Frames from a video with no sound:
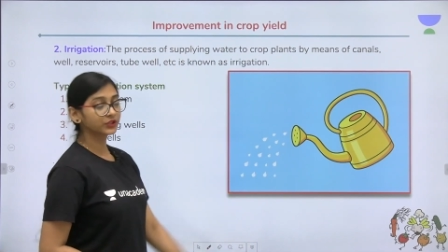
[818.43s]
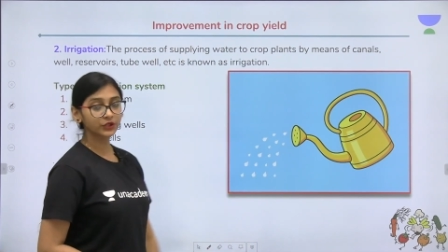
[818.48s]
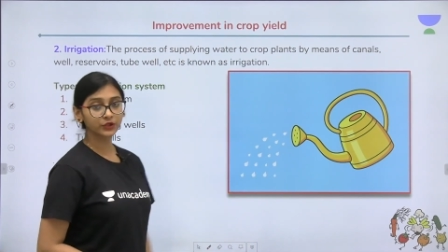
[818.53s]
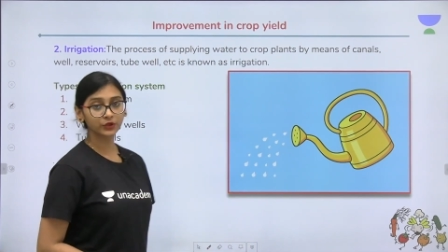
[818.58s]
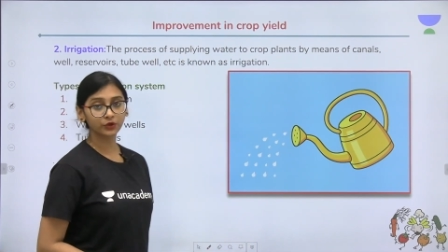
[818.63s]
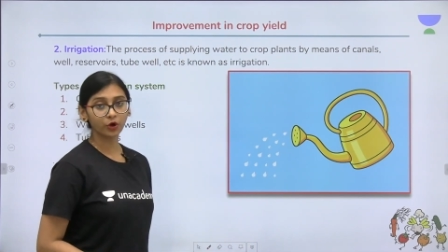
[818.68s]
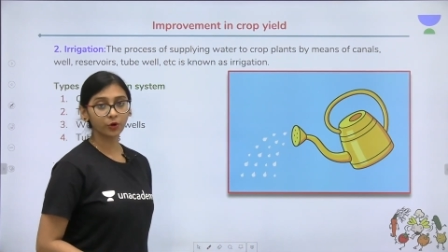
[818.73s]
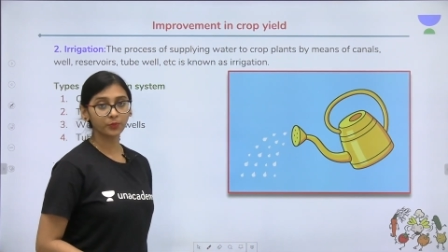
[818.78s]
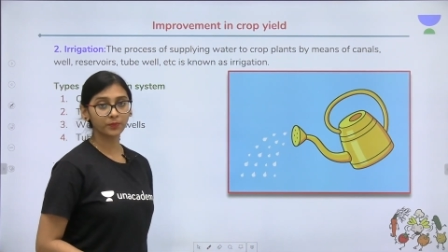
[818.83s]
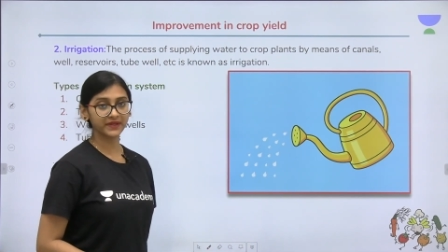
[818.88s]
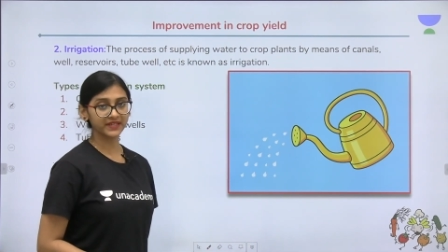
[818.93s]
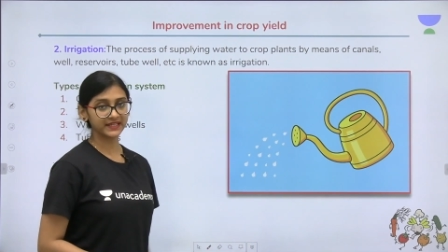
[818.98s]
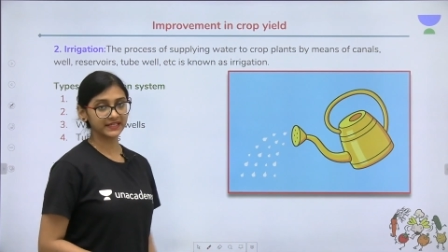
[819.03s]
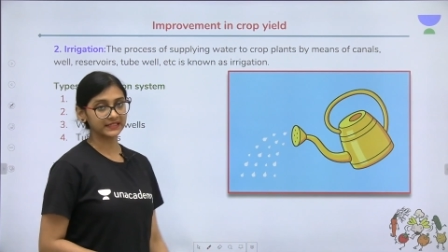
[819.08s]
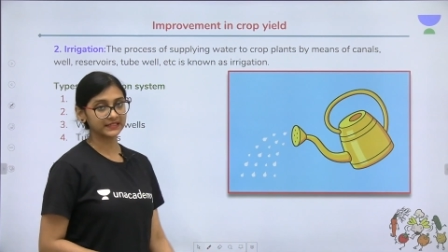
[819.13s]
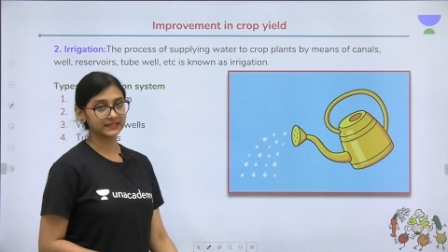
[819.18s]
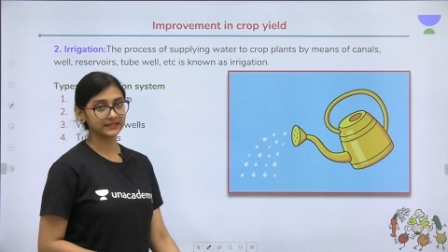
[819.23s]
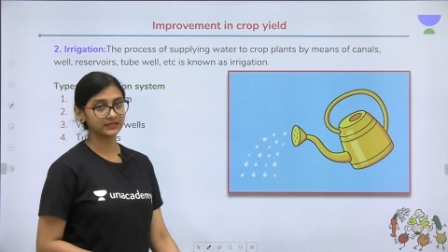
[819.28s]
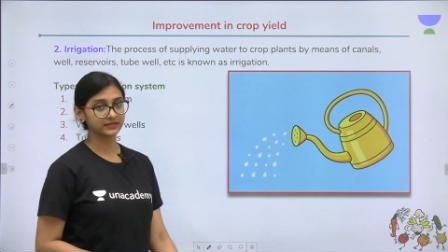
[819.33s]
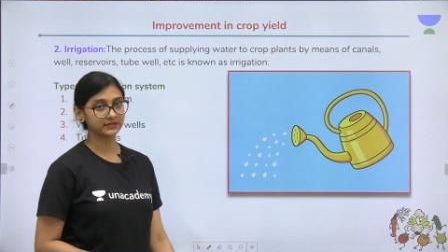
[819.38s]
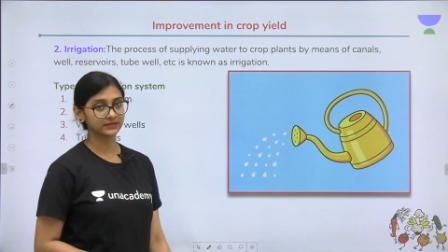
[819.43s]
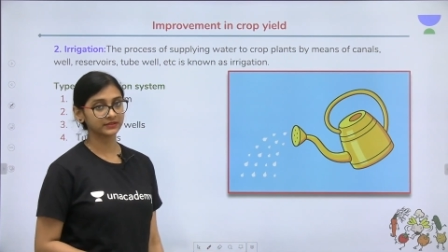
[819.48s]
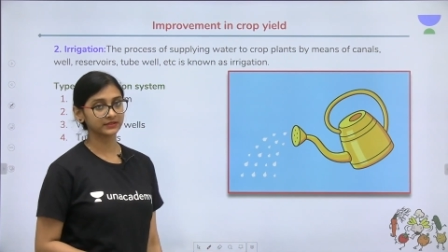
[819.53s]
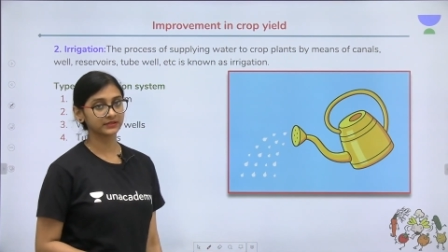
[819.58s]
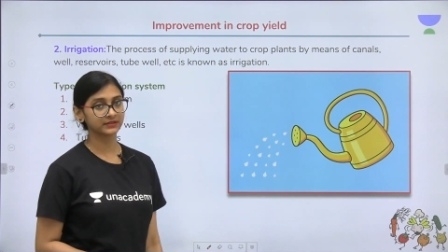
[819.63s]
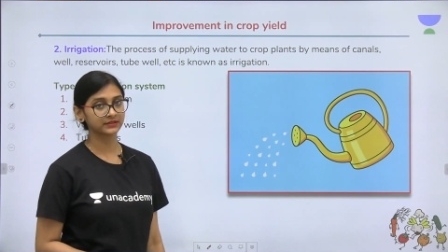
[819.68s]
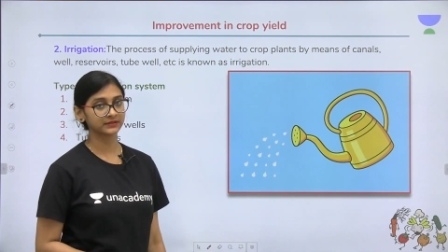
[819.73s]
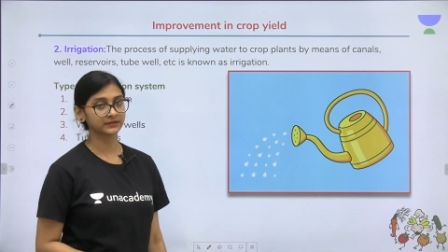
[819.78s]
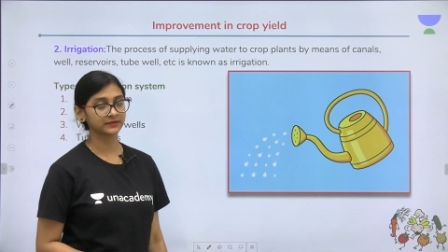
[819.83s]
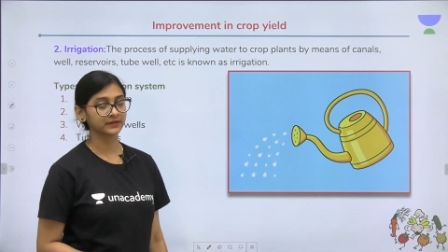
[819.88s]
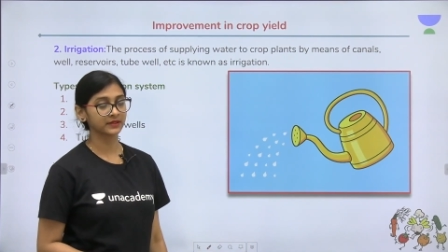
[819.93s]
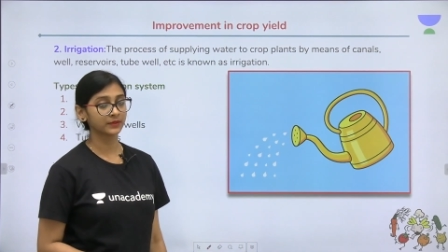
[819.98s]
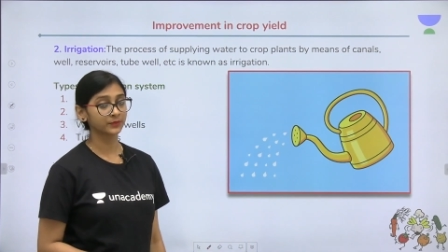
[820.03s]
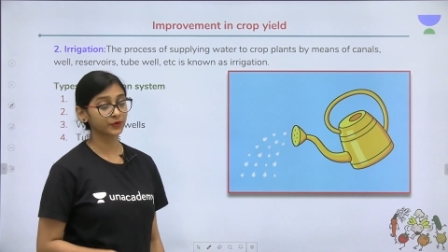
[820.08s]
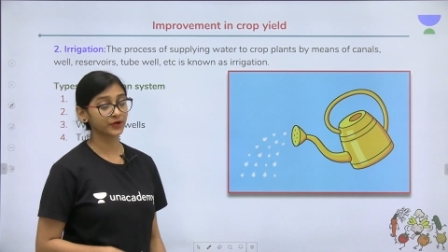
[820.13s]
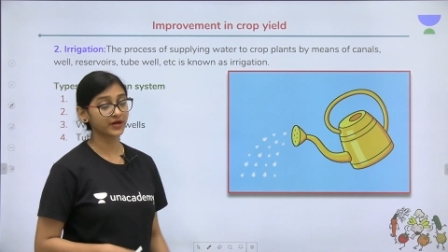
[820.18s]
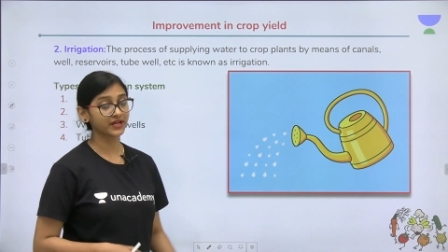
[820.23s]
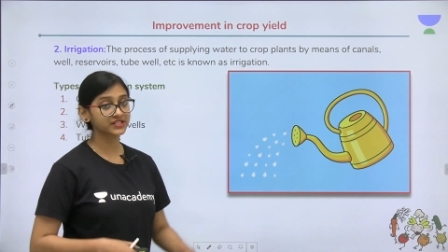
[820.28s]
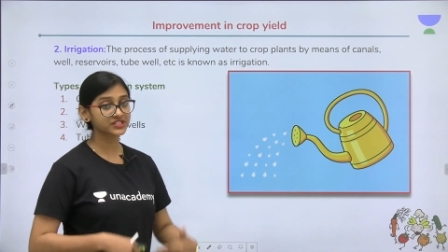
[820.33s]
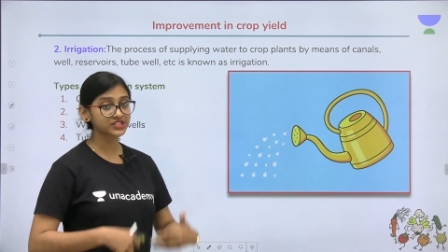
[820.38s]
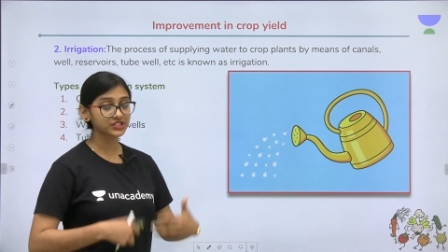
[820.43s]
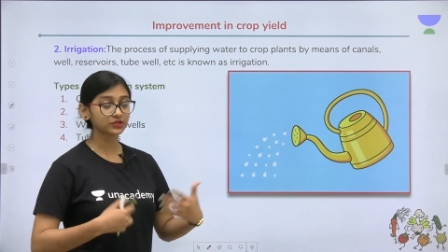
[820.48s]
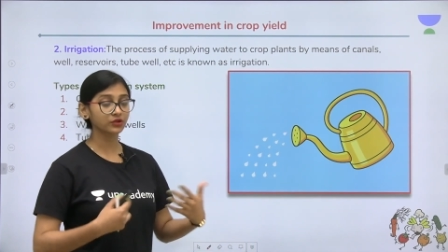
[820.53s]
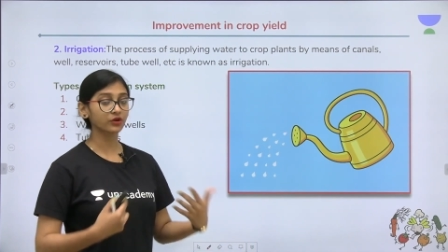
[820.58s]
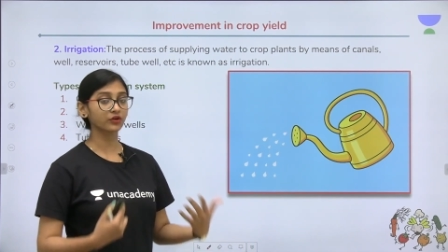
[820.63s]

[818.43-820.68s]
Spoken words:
crop yield, production